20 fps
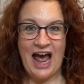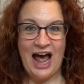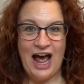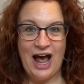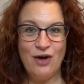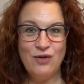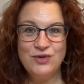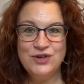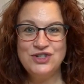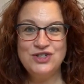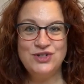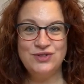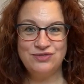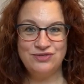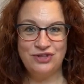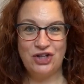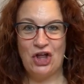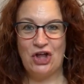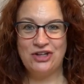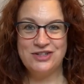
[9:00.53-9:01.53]
How would you
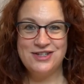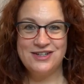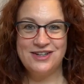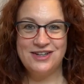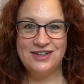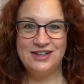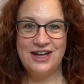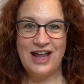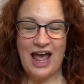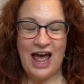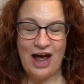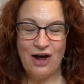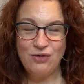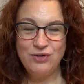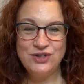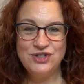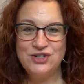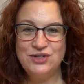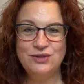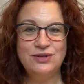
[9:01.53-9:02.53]
flaunt it? How
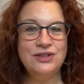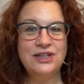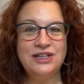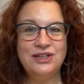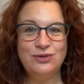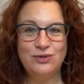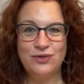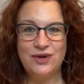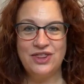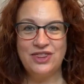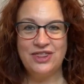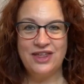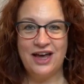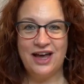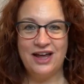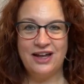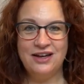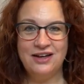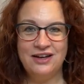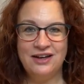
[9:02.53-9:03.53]
would you lead with
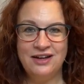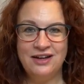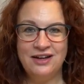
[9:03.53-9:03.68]
that?